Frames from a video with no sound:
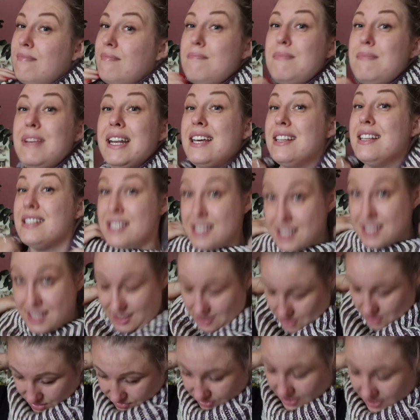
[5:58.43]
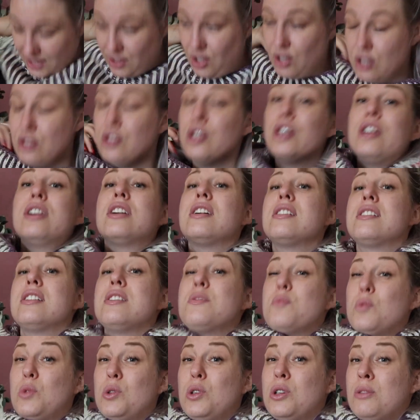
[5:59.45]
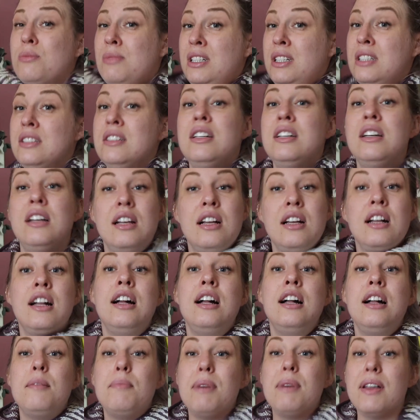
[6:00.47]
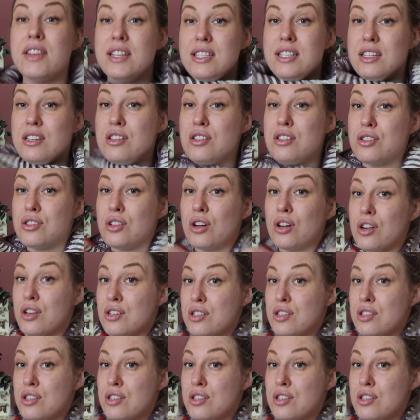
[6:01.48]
minutes. Not very long though, because it's warm. But this is so